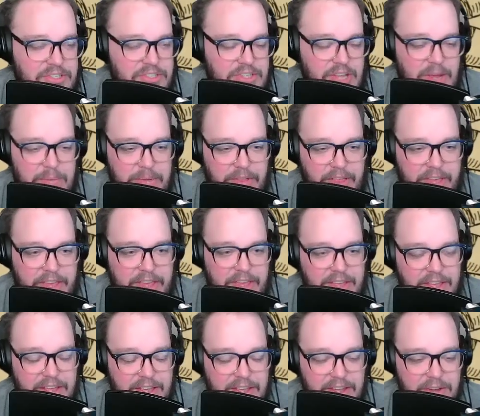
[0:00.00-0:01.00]
stomach. Like
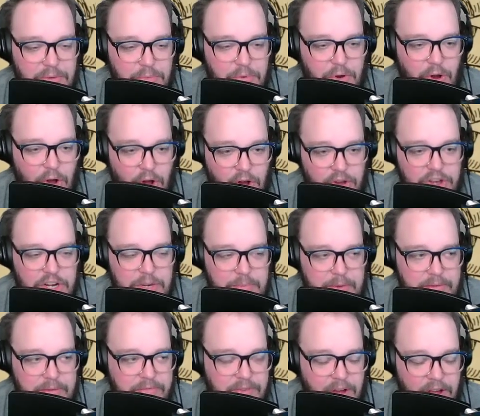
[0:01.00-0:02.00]
we're all gonna
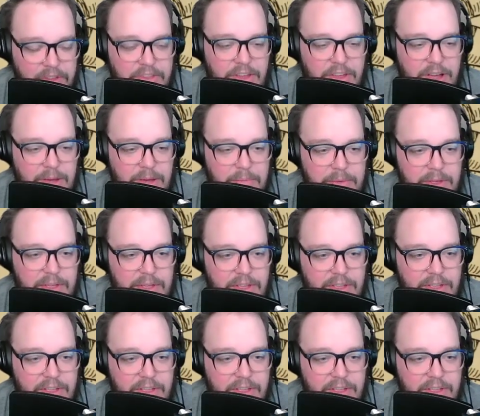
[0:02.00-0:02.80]
be fucked up.